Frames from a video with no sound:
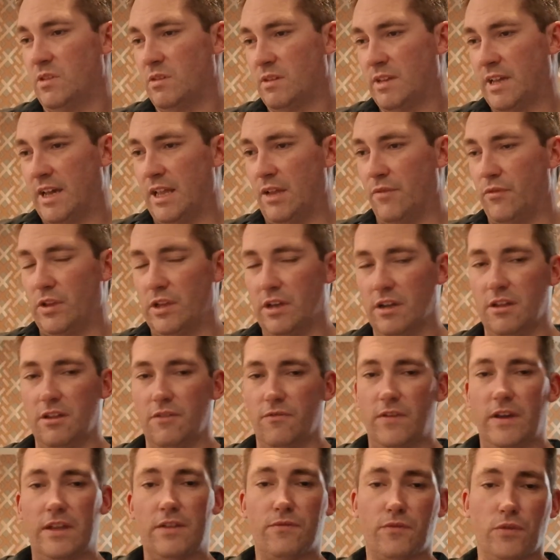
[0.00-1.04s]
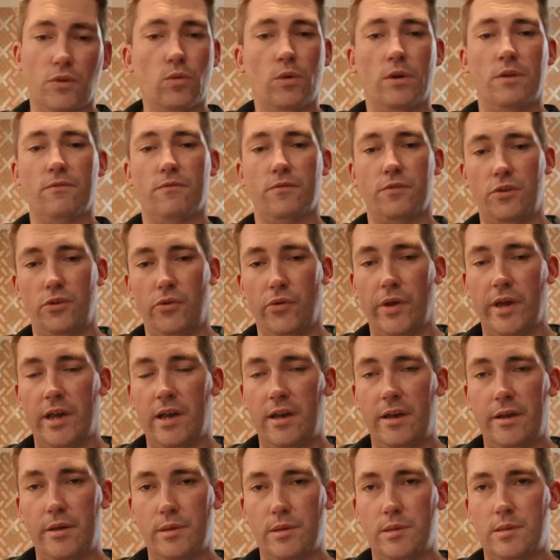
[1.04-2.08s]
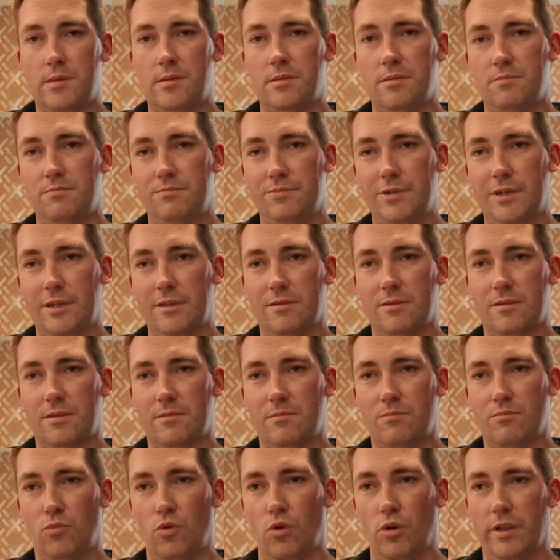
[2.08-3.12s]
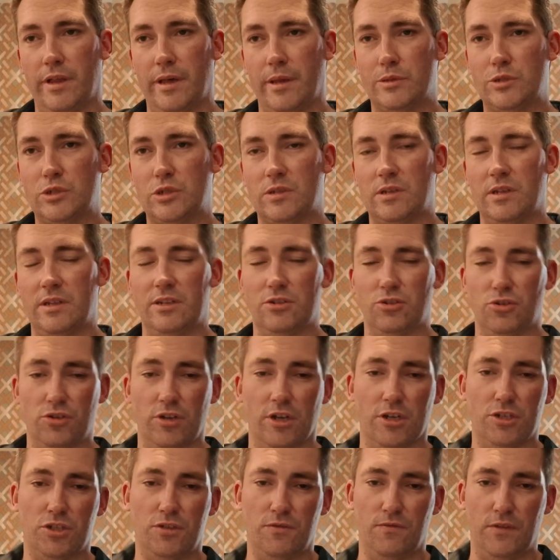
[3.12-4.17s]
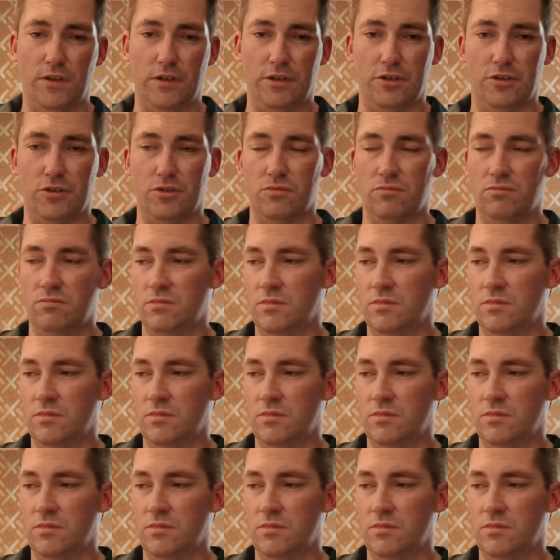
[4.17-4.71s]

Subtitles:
Kind of an uneventful one for you guys, but more or less just an introduction video.